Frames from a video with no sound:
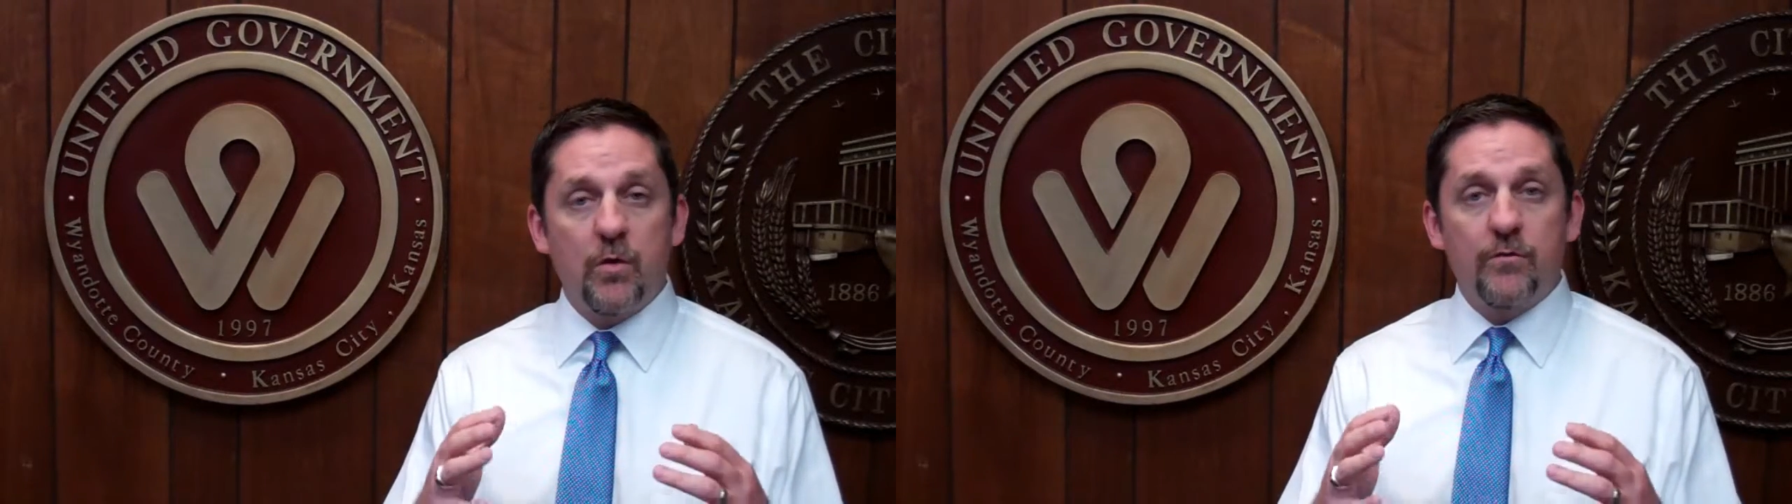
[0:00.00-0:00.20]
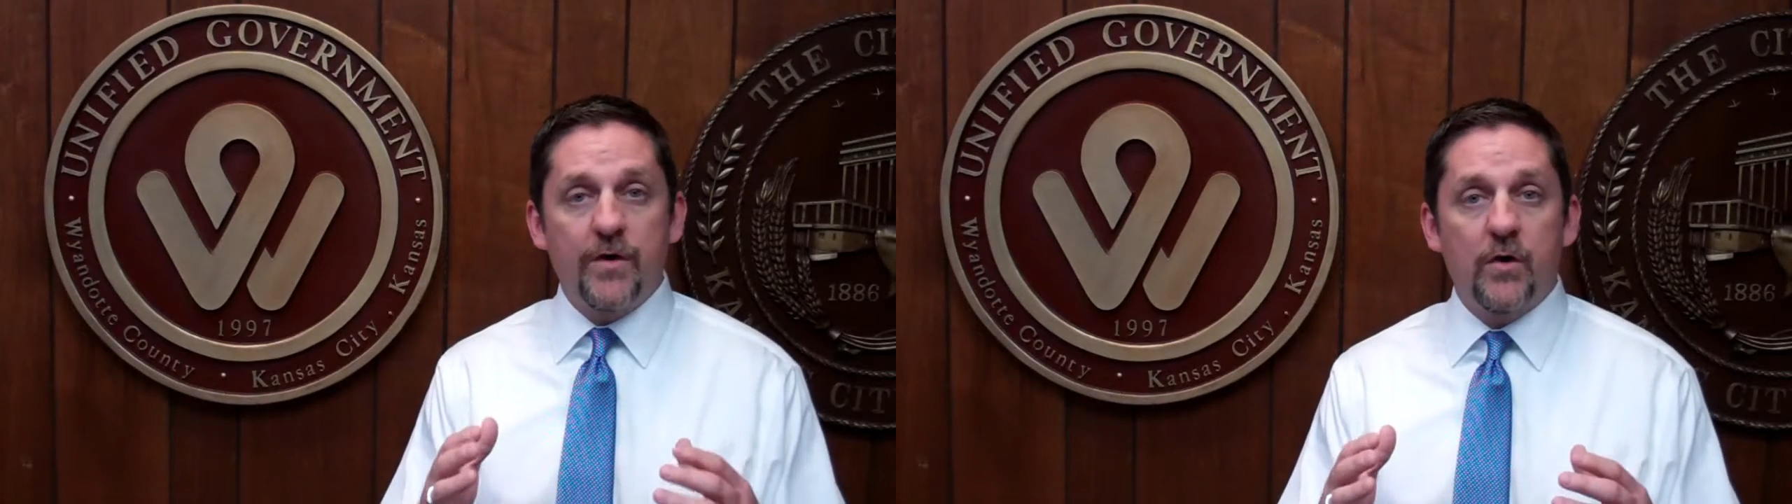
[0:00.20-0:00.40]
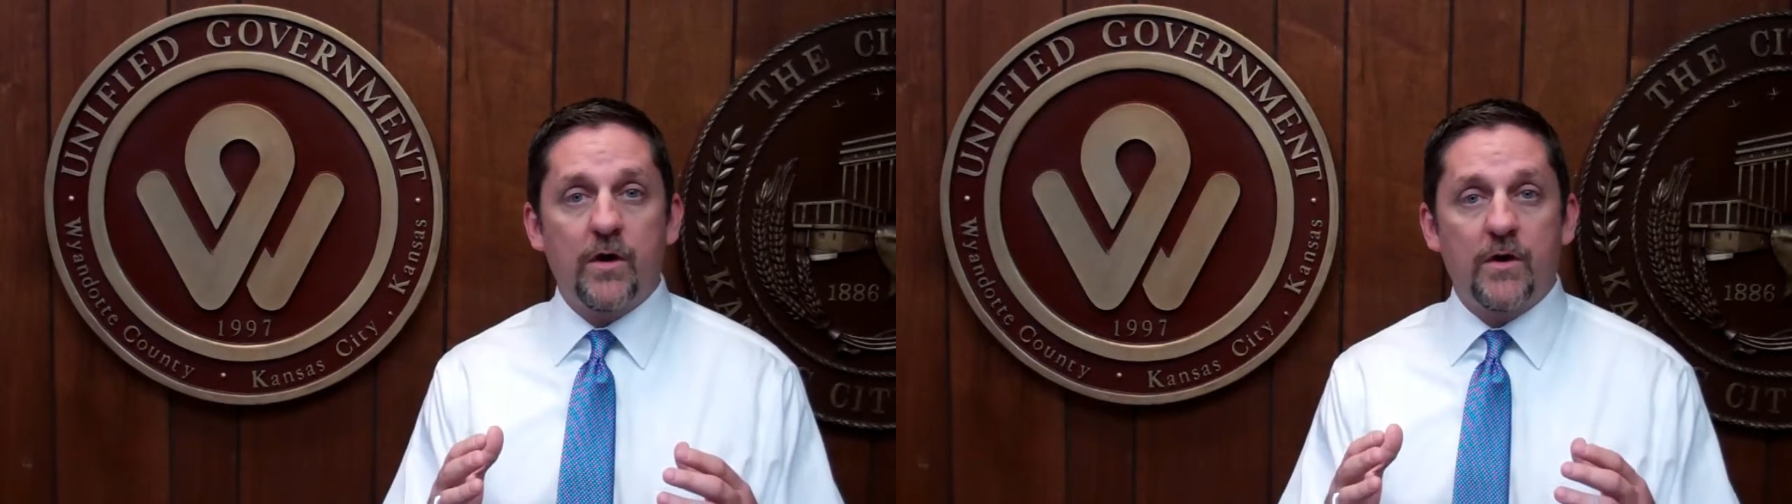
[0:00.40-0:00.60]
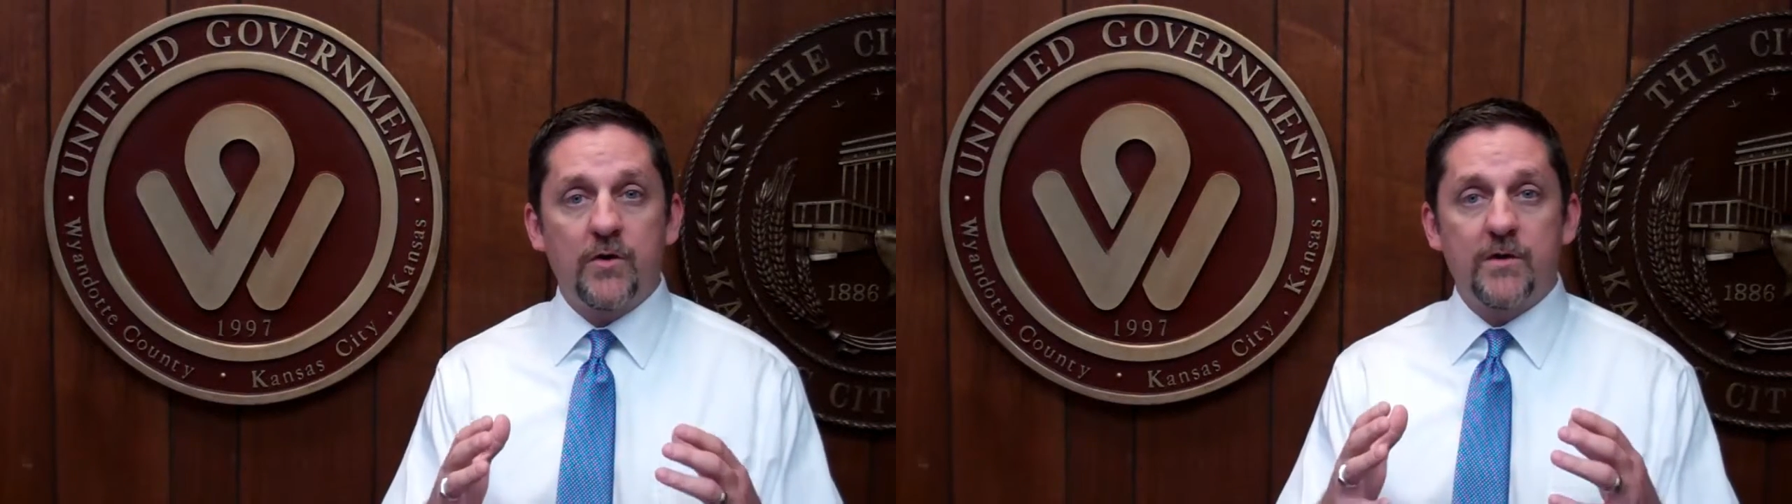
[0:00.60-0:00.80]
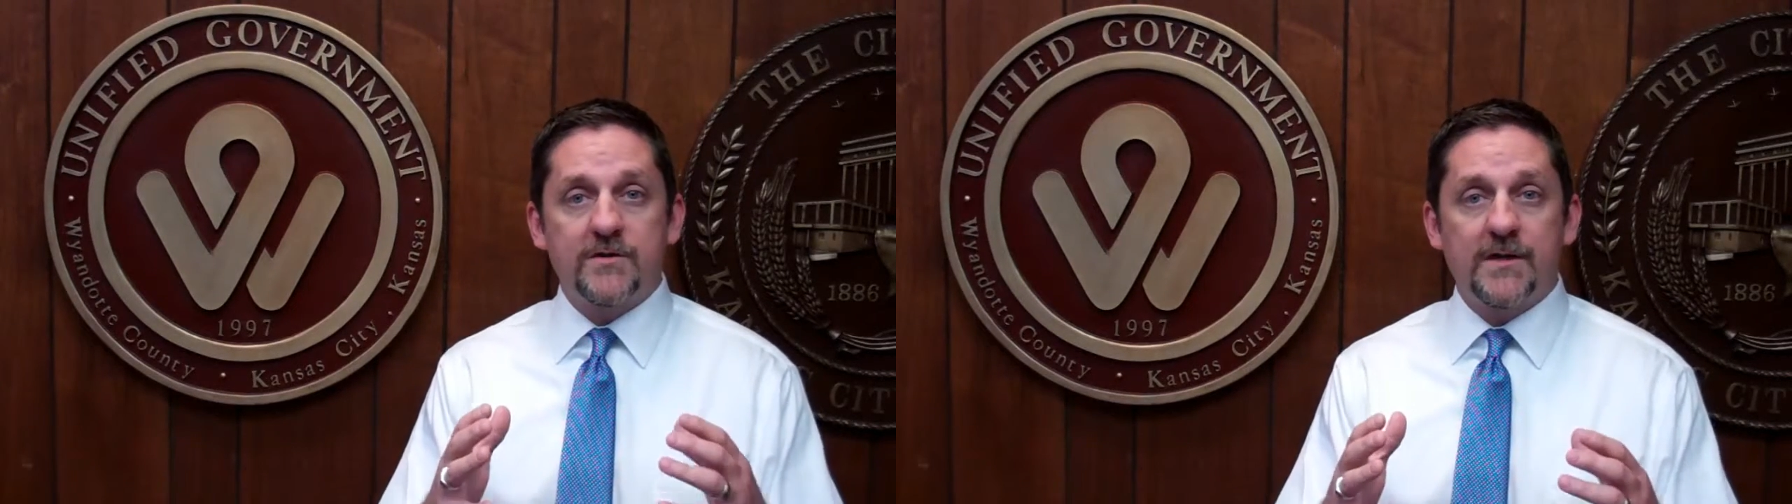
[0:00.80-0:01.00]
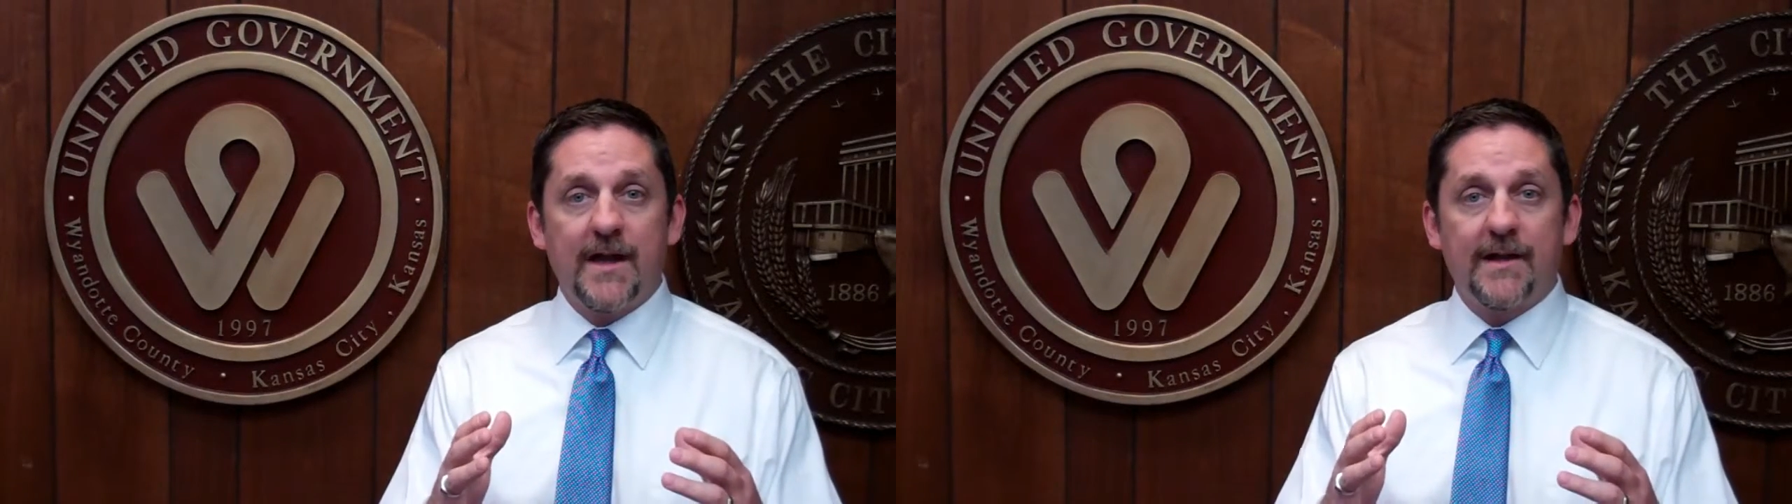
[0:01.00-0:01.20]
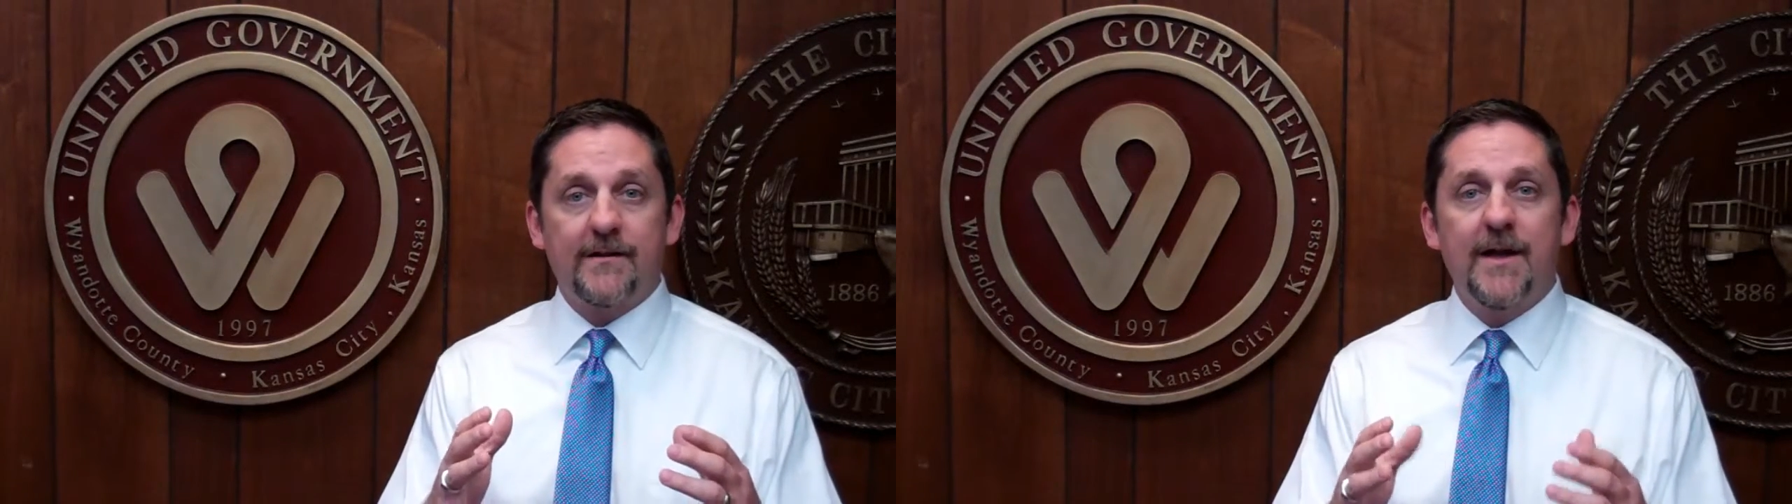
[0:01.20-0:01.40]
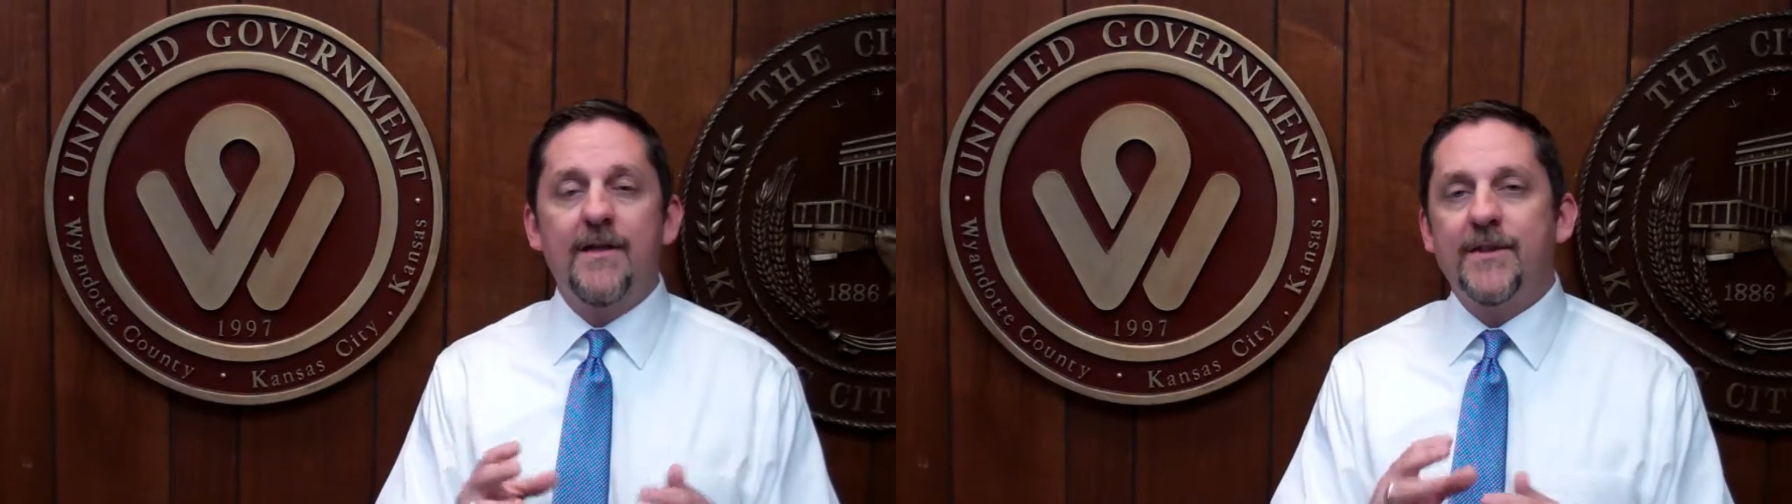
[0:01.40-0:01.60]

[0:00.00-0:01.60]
will vote on who to select.